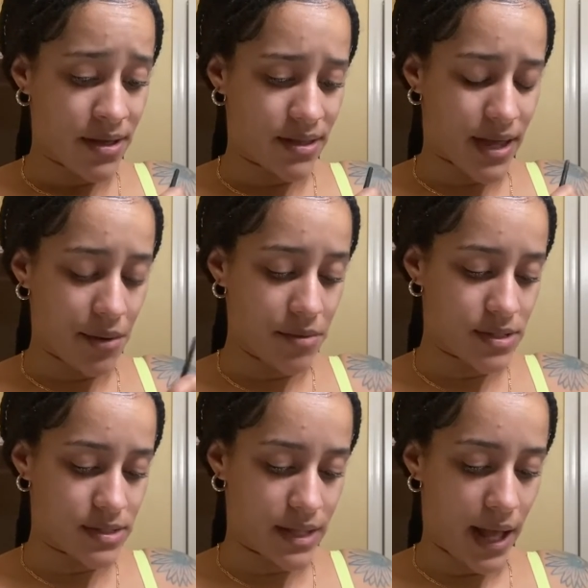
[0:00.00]
that
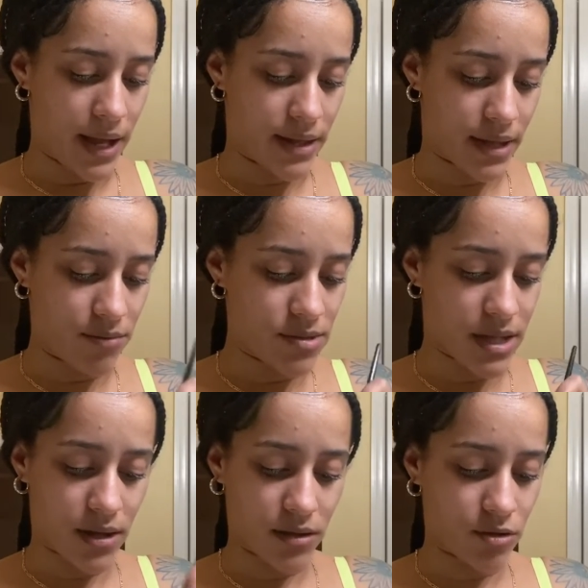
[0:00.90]
was that. That was
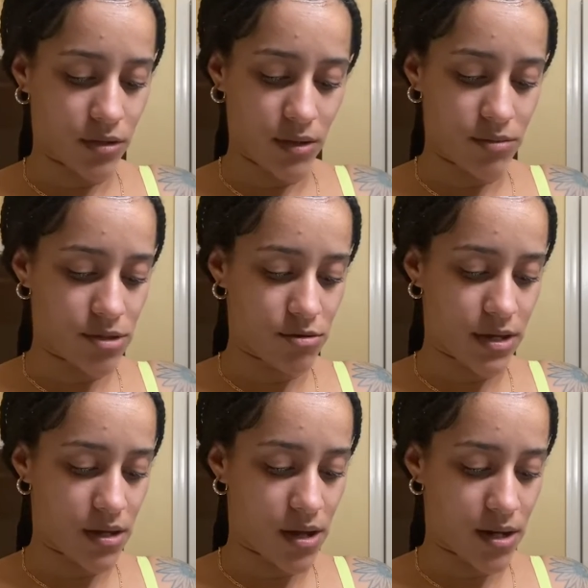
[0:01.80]
like a little. It was so
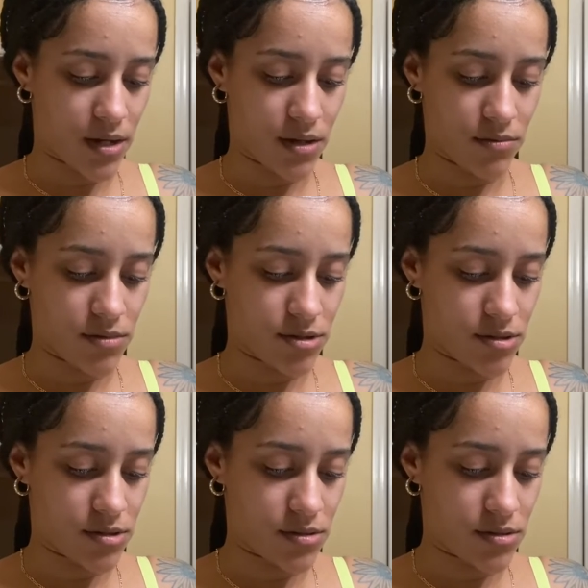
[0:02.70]
chaotic. It wasn't